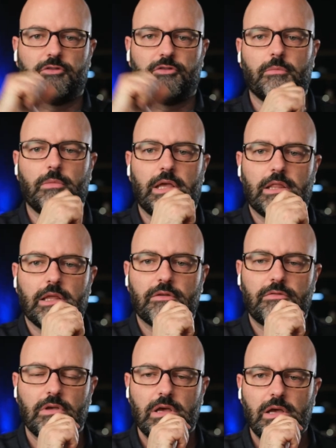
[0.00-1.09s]
system like
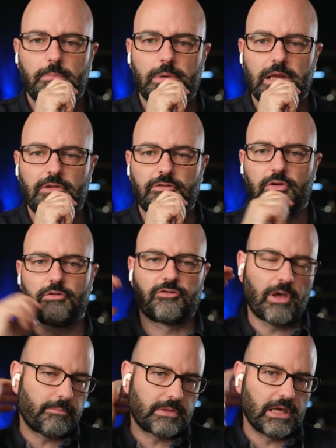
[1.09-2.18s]
this, but is there
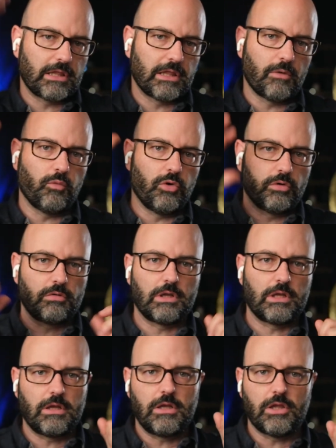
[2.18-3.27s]
something that will,
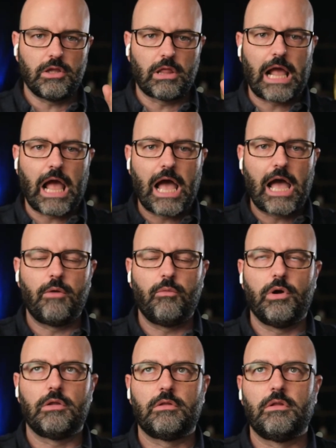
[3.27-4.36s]
you know, like I
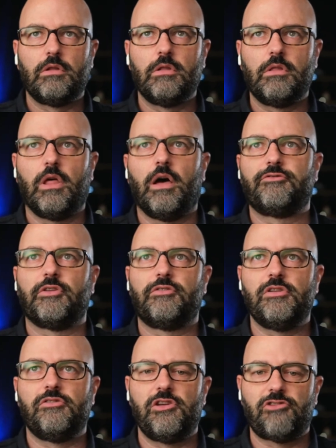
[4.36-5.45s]
would love to
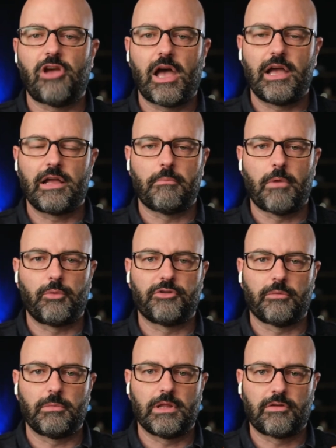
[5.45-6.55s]
see DJI come up
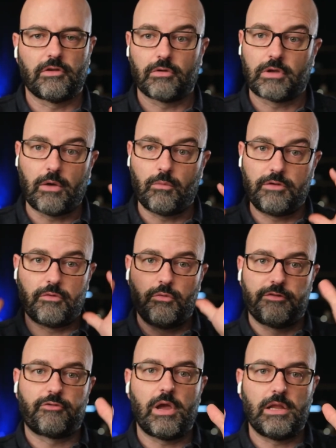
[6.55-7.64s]
with something that says, okay, we've
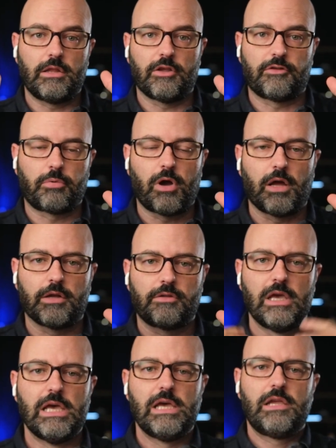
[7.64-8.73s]
created this
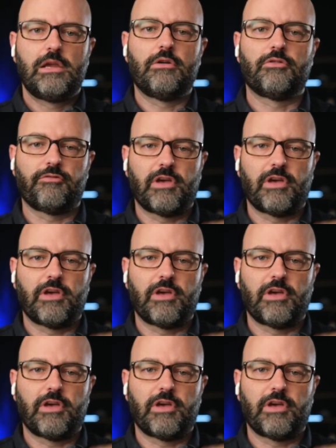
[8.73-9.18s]
product. Here's a